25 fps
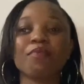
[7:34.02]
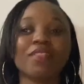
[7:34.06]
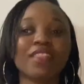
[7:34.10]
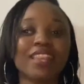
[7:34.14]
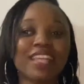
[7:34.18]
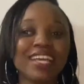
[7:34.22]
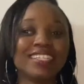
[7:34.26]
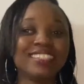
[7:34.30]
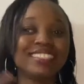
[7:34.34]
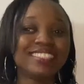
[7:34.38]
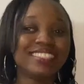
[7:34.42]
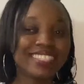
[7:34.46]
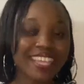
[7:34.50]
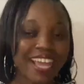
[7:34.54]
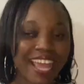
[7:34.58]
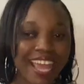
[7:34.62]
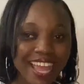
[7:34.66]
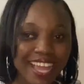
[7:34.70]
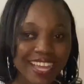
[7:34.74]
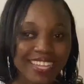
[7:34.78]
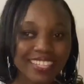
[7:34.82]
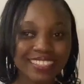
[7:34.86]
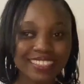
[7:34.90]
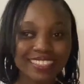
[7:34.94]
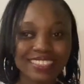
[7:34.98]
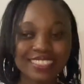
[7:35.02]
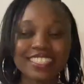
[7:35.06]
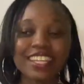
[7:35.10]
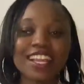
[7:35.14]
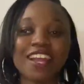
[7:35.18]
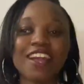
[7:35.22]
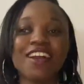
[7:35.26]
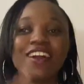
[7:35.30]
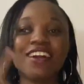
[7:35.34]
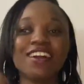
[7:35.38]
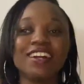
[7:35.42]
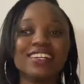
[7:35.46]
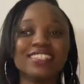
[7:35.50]
8 to 15 or
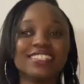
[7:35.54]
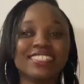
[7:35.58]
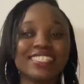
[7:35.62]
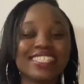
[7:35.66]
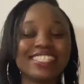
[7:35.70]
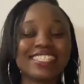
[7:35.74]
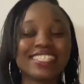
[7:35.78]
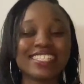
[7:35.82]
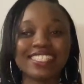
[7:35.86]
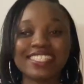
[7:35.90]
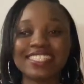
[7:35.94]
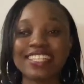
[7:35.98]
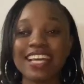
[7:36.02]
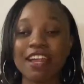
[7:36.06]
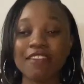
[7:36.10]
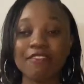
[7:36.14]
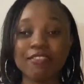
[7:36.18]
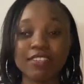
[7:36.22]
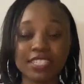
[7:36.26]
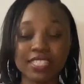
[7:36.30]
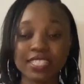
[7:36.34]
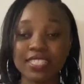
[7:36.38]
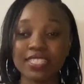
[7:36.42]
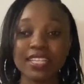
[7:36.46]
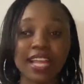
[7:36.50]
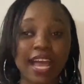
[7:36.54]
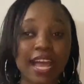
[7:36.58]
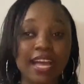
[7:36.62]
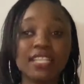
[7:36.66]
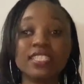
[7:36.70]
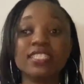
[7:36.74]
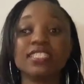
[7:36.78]
more video length